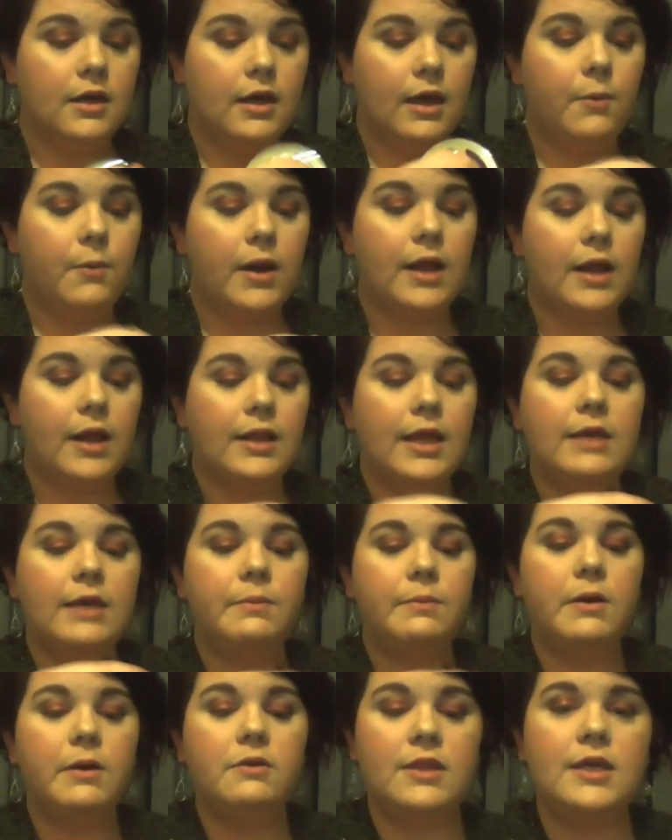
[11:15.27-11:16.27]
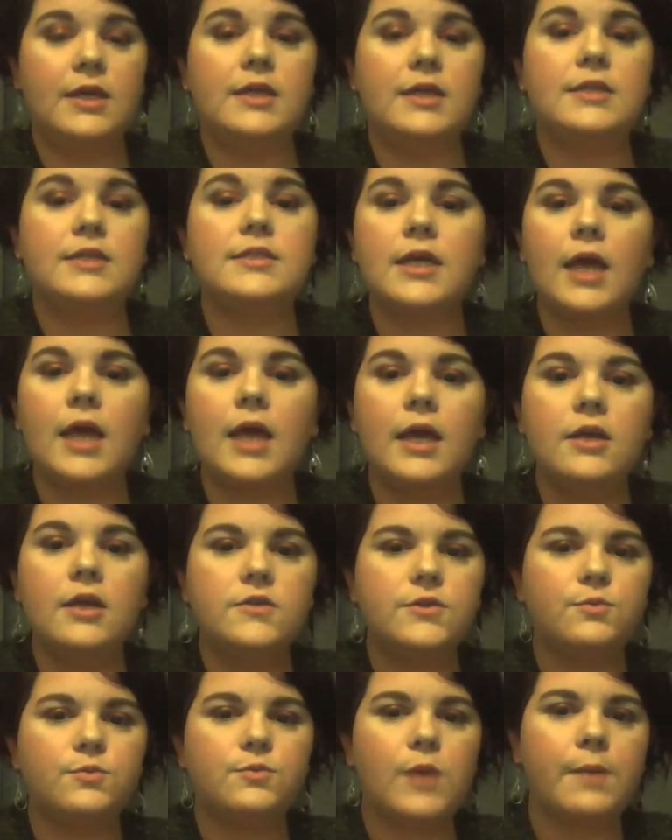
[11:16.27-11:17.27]
And what I like about this, like I
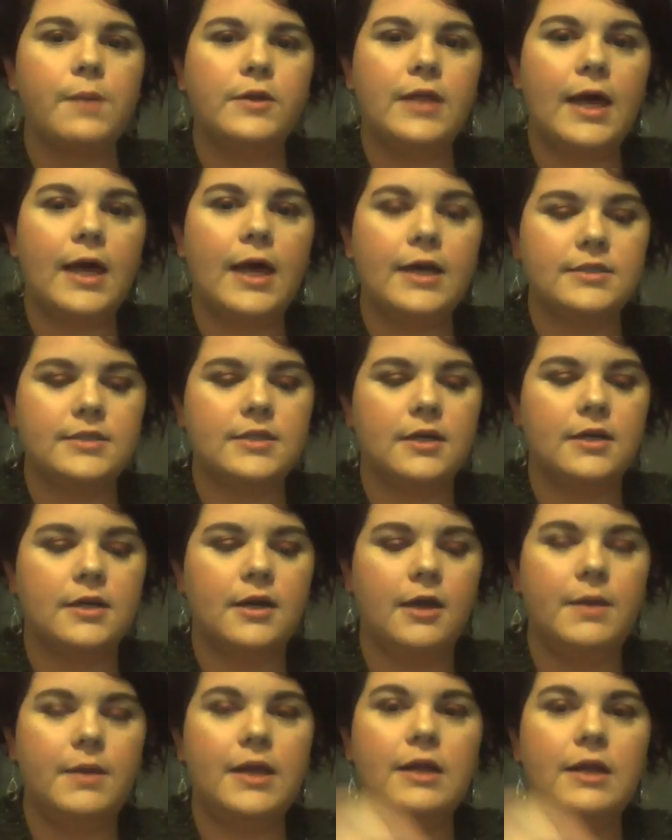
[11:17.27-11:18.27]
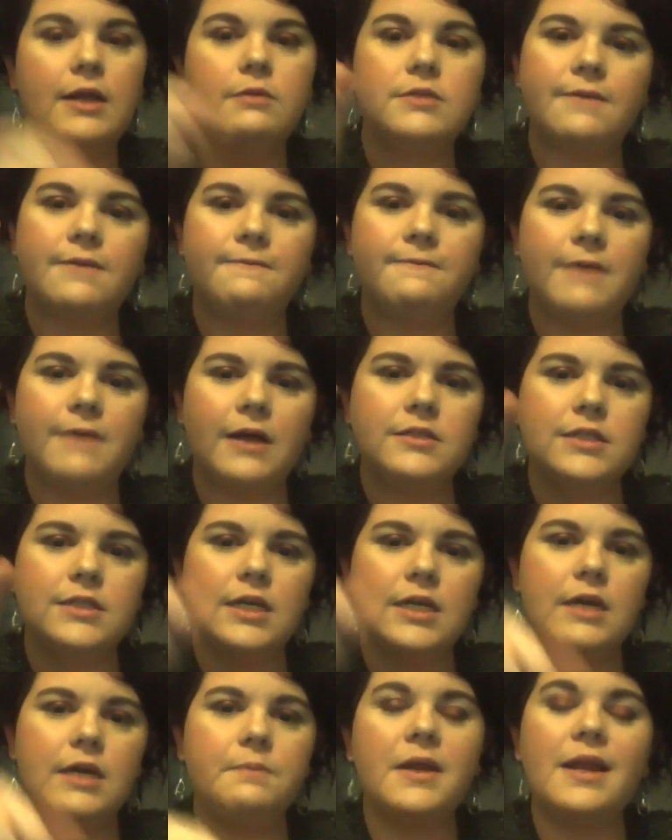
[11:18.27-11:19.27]
used Rimmel last time, and it was a felt
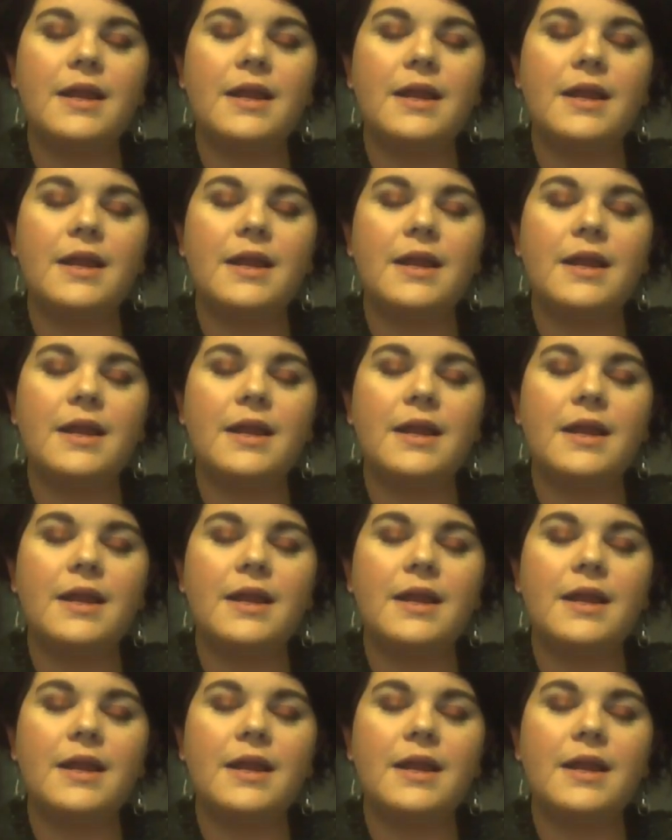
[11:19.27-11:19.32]
tip.